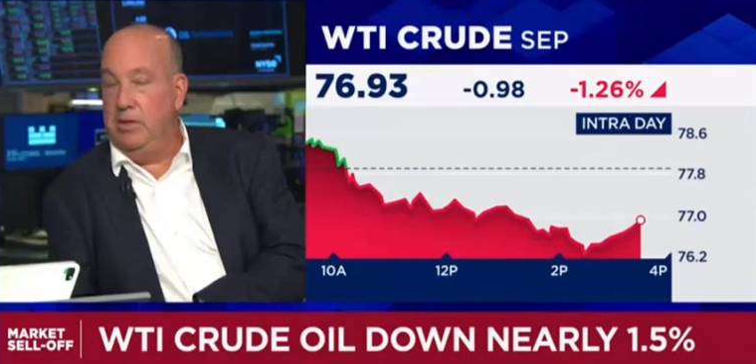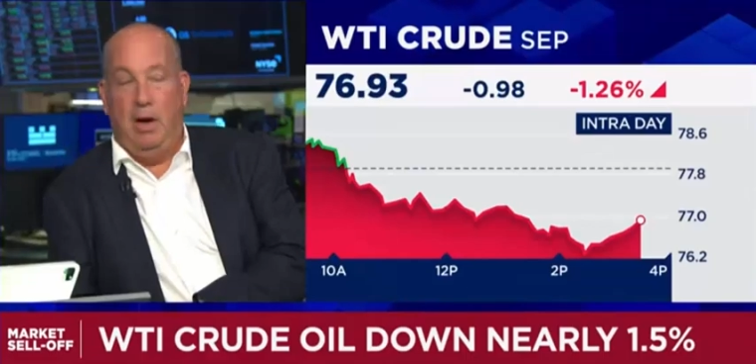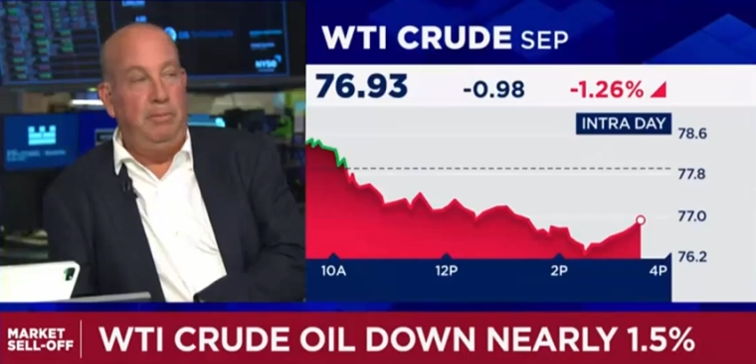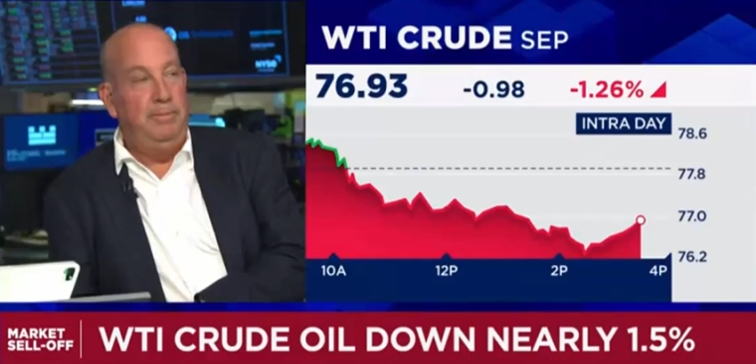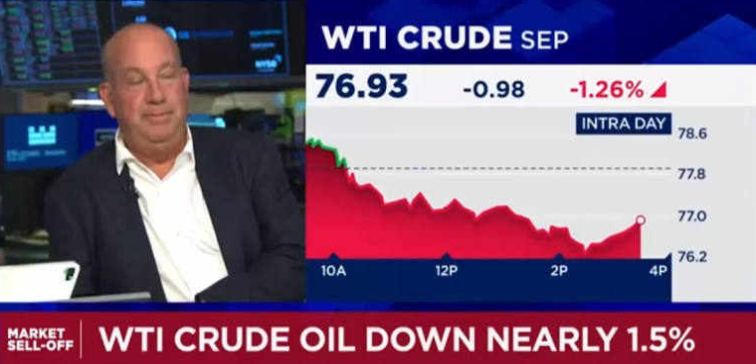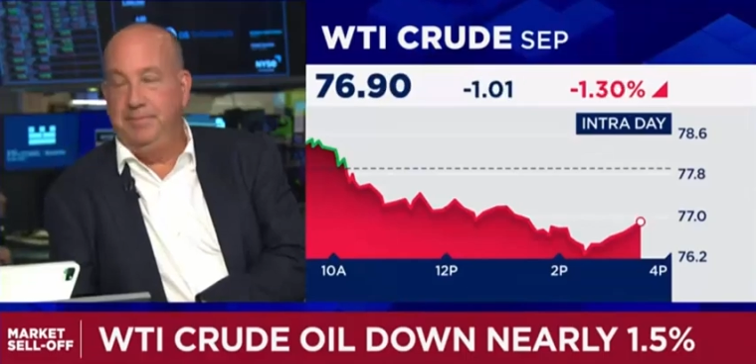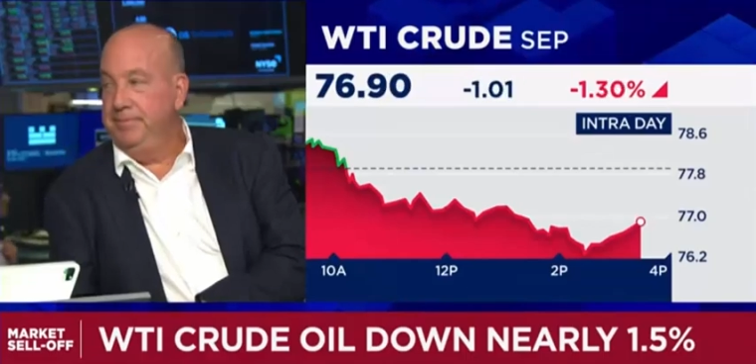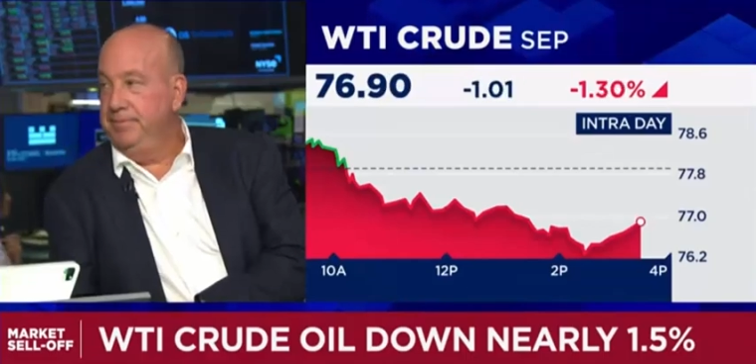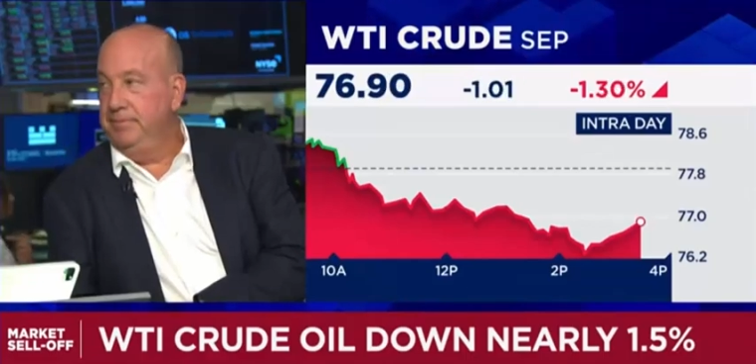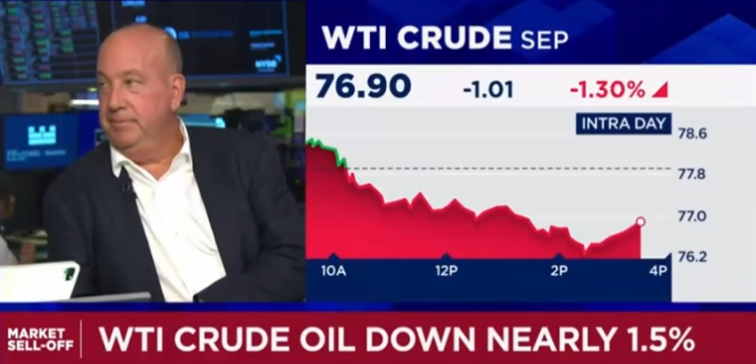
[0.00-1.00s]
No,
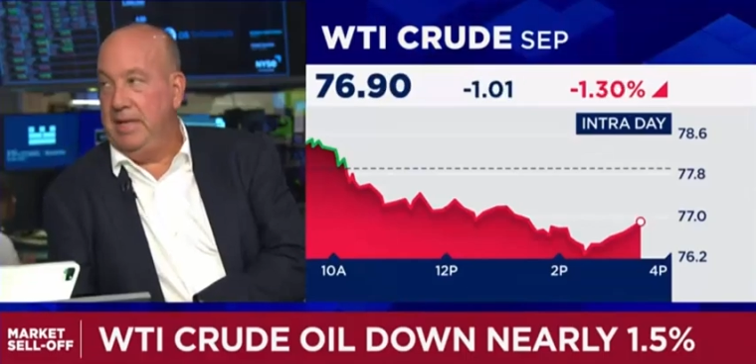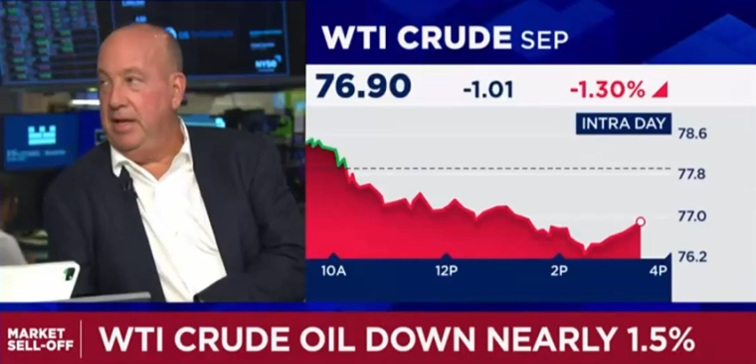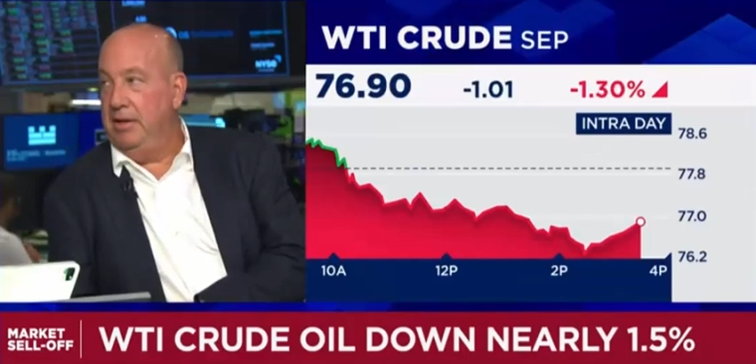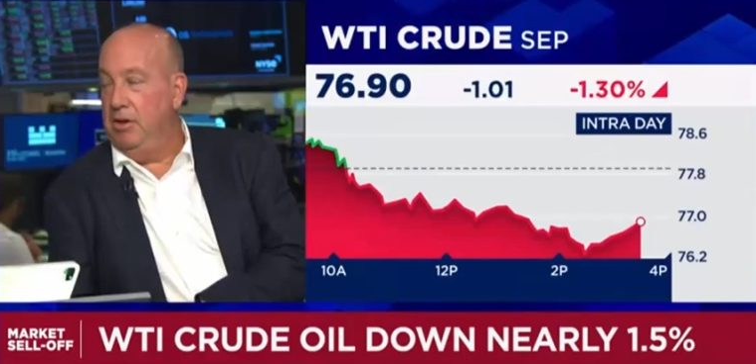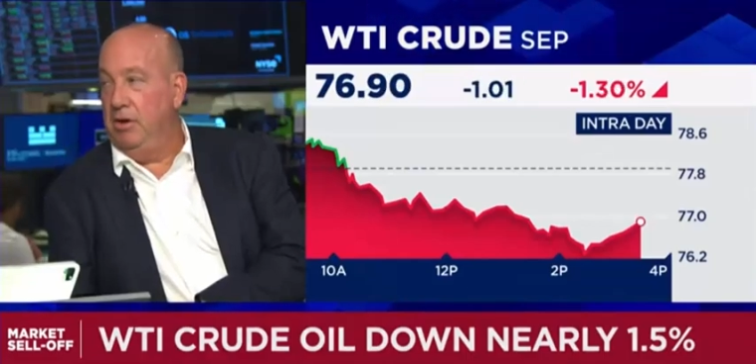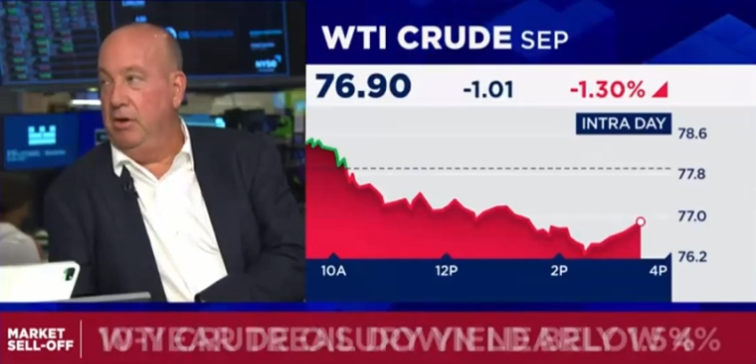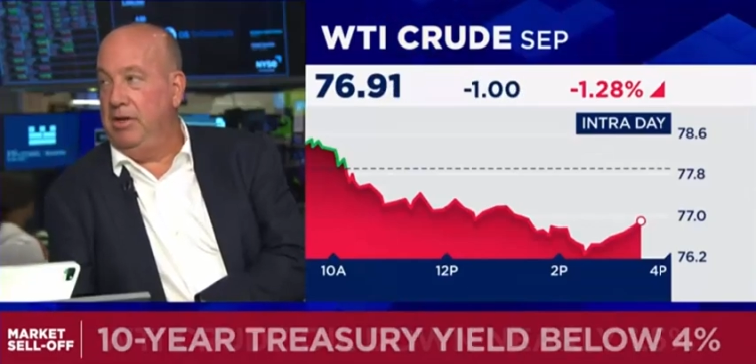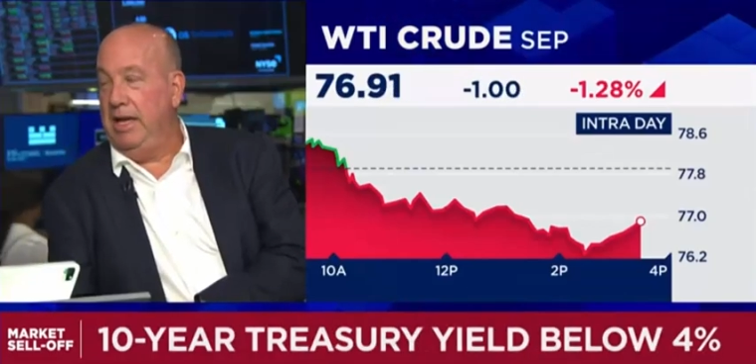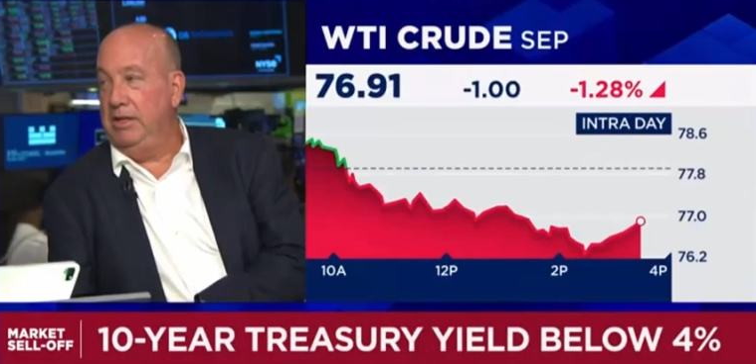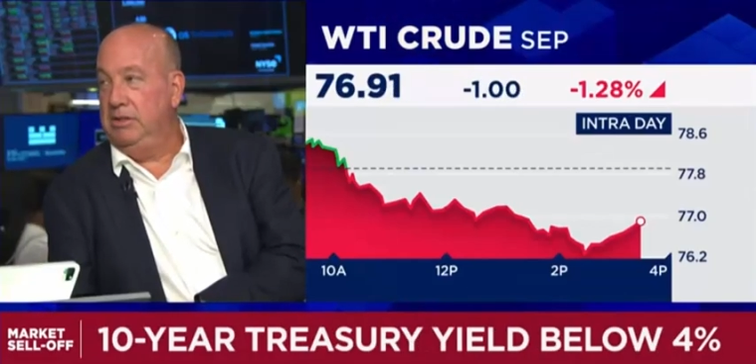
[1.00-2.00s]
not yet. No,
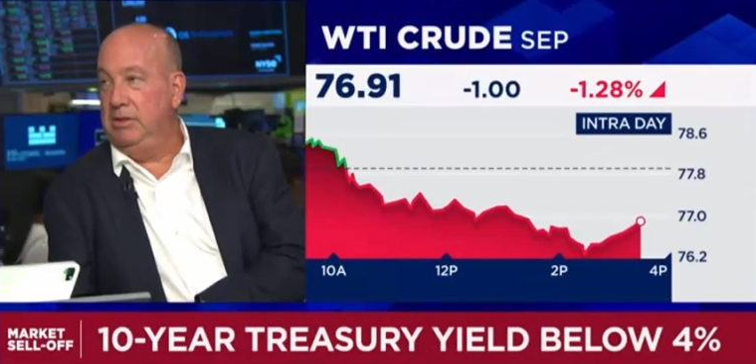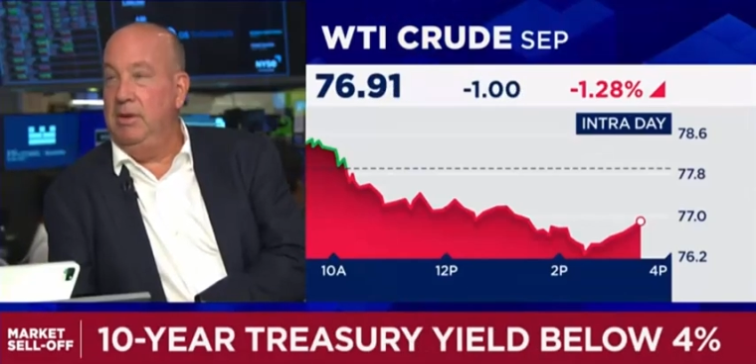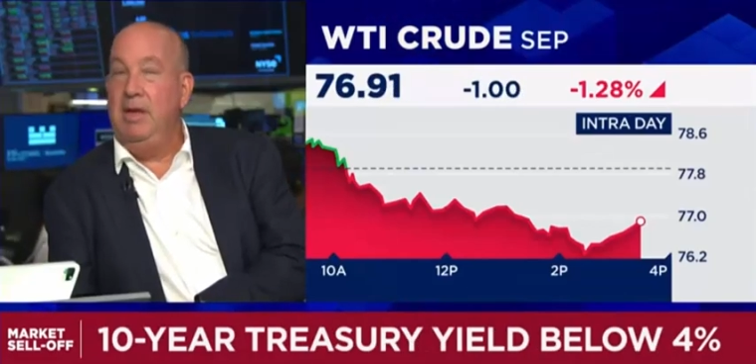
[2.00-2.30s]
hurricanes,